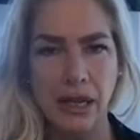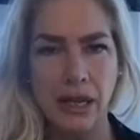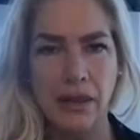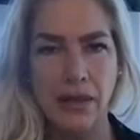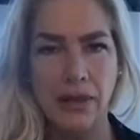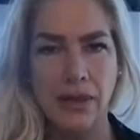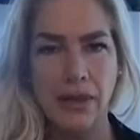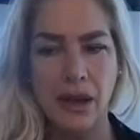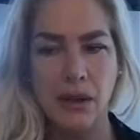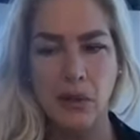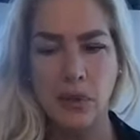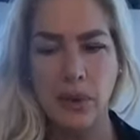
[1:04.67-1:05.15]

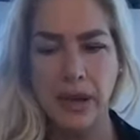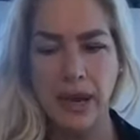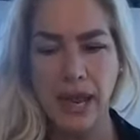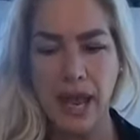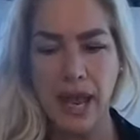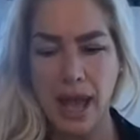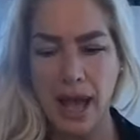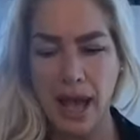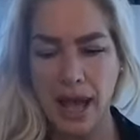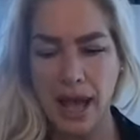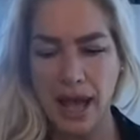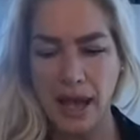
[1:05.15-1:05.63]
that we
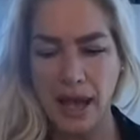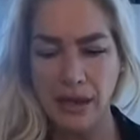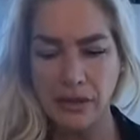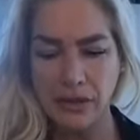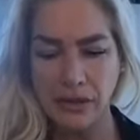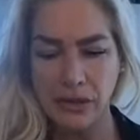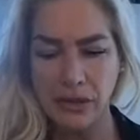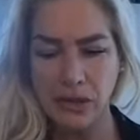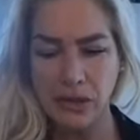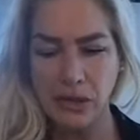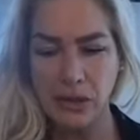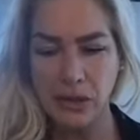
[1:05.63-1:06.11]

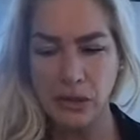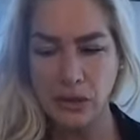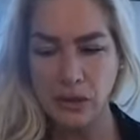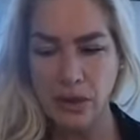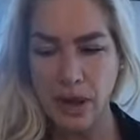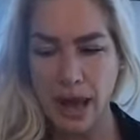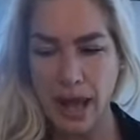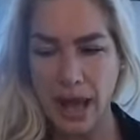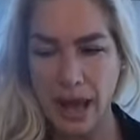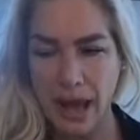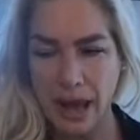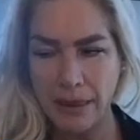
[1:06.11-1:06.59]
have to
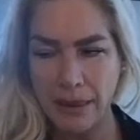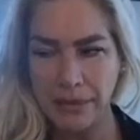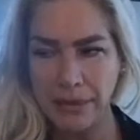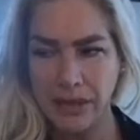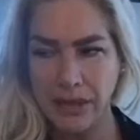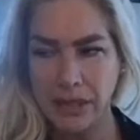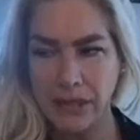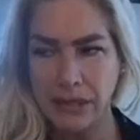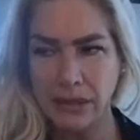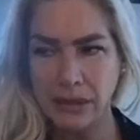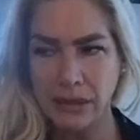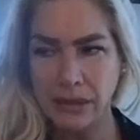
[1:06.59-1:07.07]

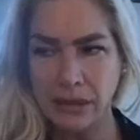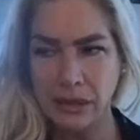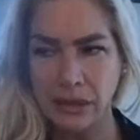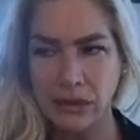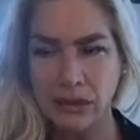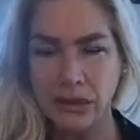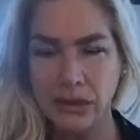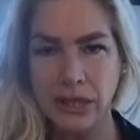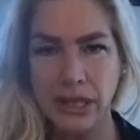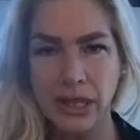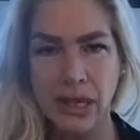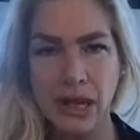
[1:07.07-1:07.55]

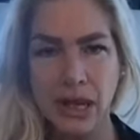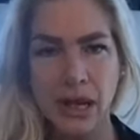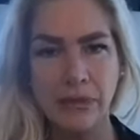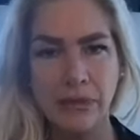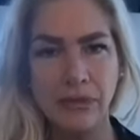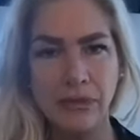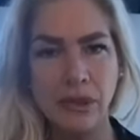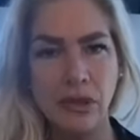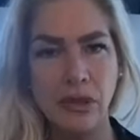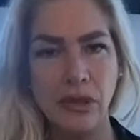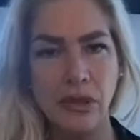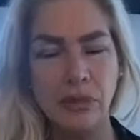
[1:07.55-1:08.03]
absolutely
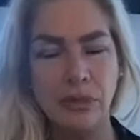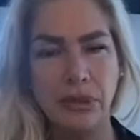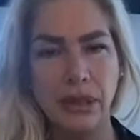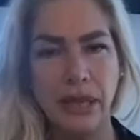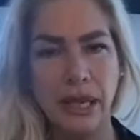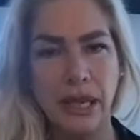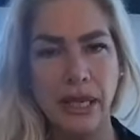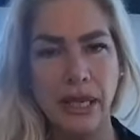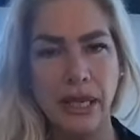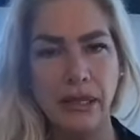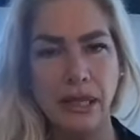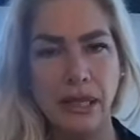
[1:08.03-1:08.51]
come to a
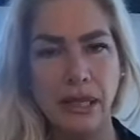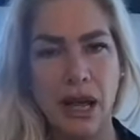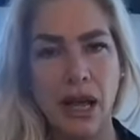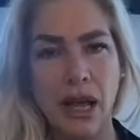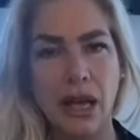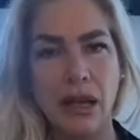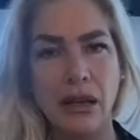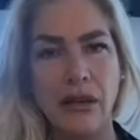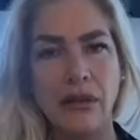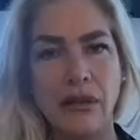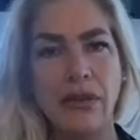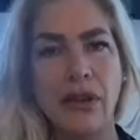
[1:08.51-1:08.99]
place
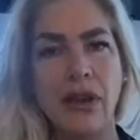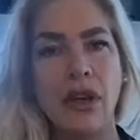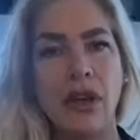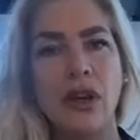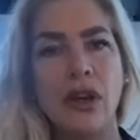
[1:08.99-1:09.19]
of